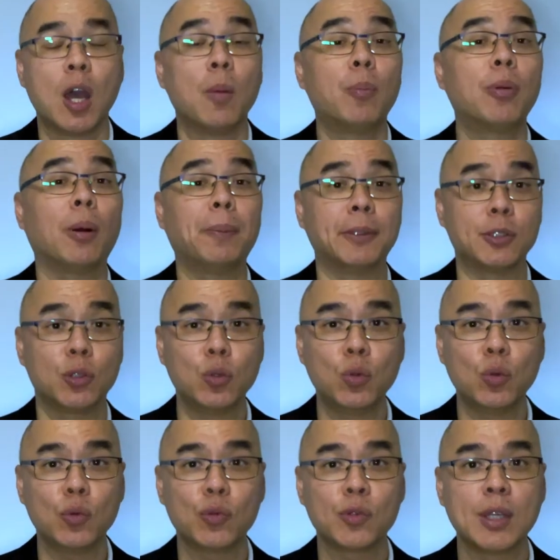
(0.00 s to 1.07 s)
proper
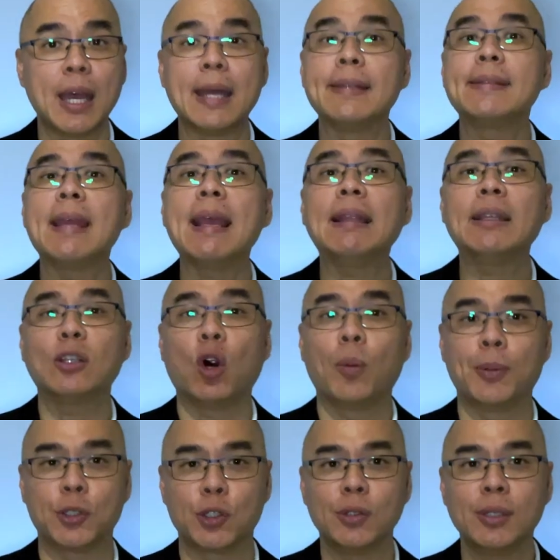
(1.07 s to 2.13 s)
tools, tailored
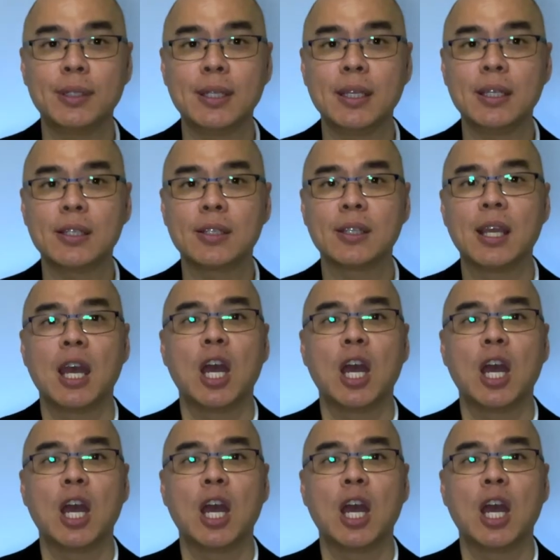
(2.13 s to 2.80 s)
opportunities,